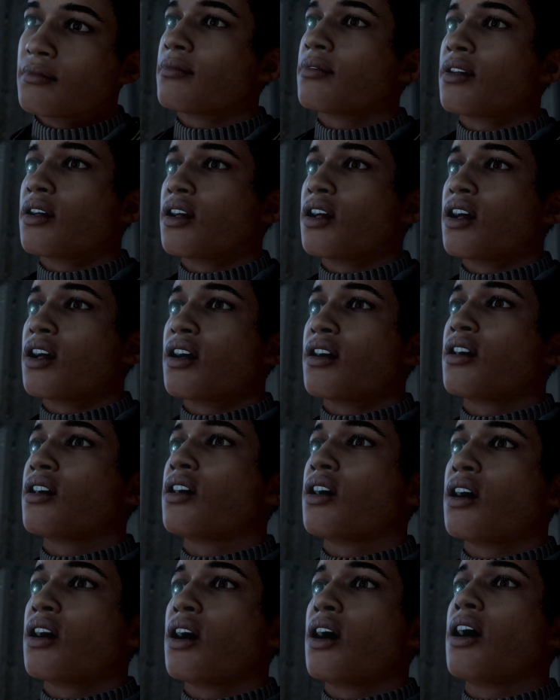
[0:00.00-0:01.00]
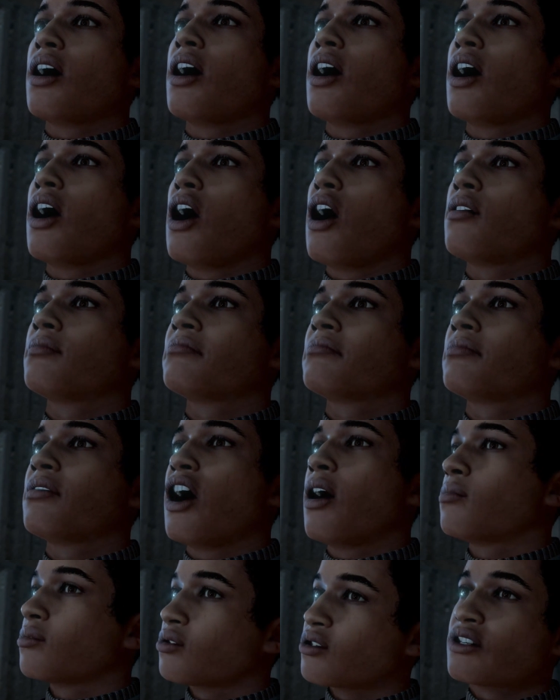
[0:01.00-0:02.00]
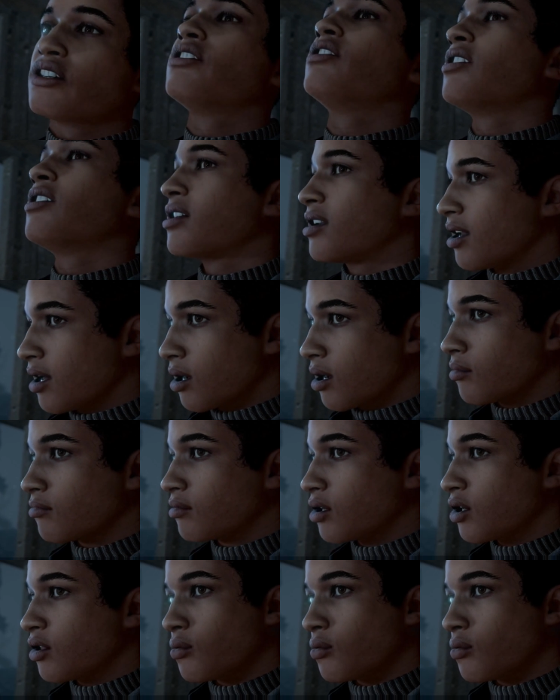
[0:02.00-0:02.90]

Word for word: Me. We're going to welcome. I'm just going to lay it out.